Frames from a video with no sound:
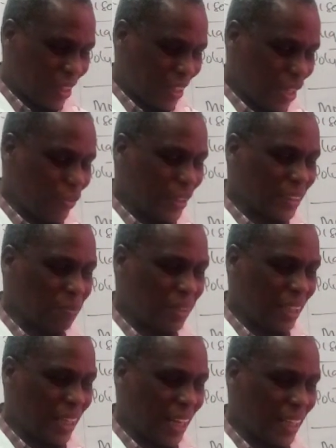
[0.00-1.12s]
Even something
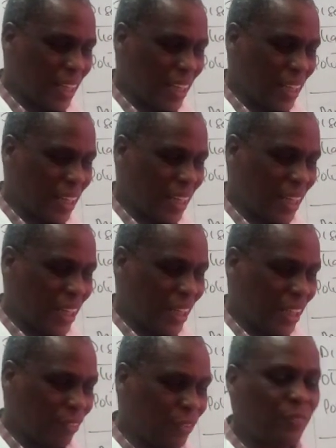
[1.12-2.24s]
like
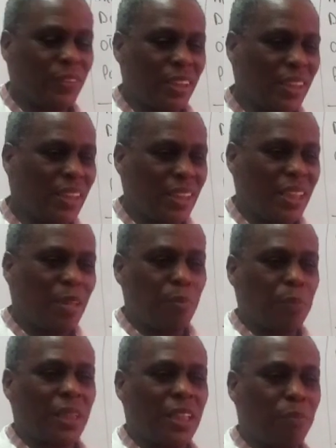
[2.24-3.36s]
50
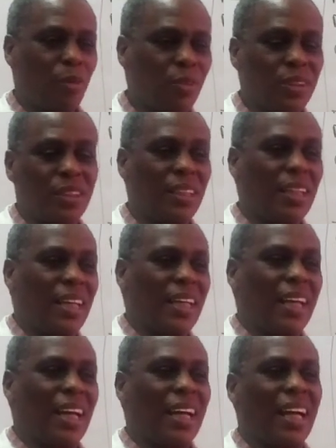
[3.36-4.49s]
peptide bonds
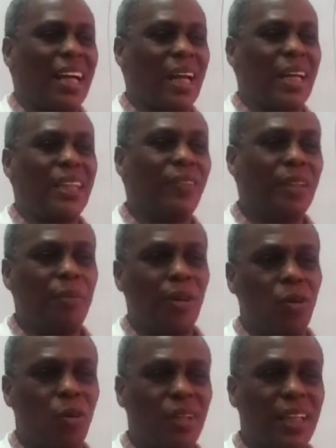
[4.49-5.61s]
can even be
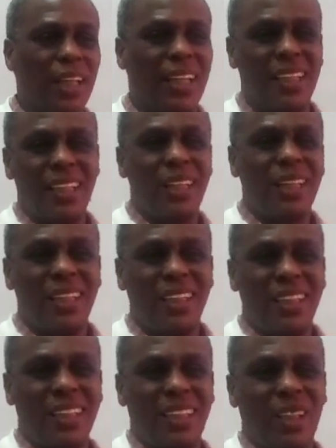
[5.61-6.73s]
called.
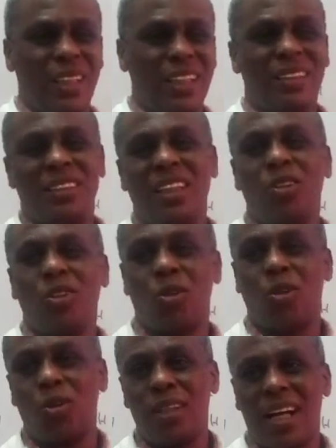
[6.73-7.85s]
It's still not
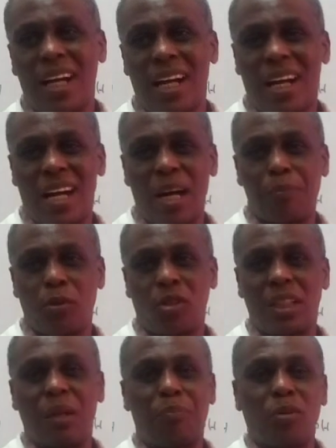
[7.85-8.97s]
called a protein.
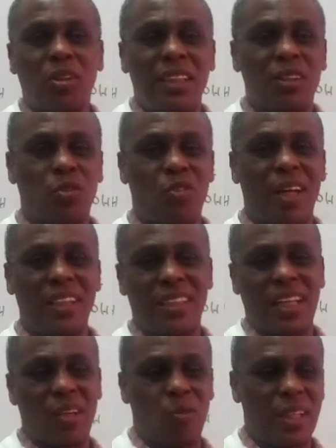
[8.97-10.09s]
A protein is quite
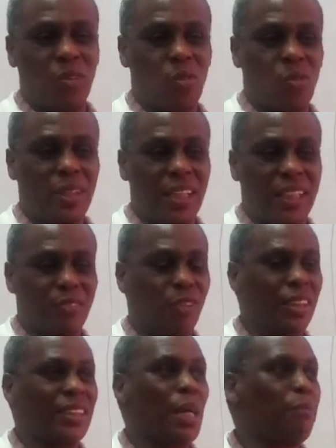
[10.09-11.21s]
large. For
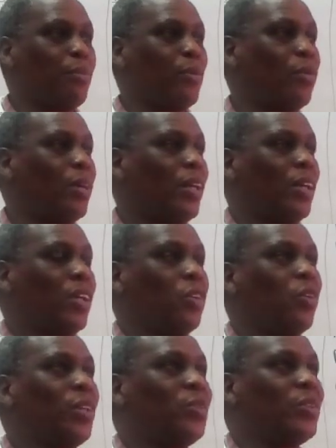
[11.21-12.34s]
example, you're
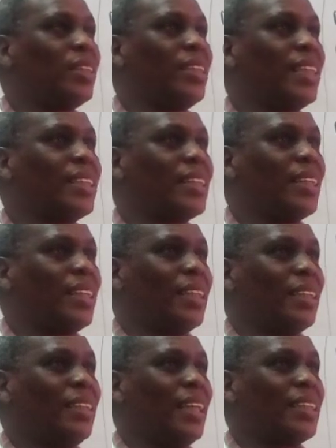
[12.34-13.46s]
going to see that
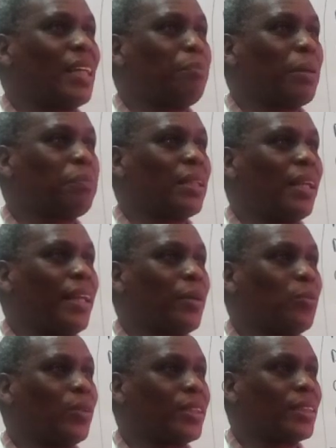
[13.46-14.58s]
a peptide like
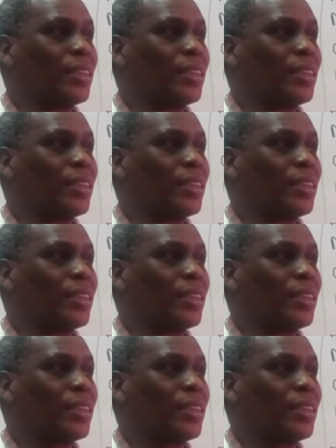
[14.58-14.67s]
what?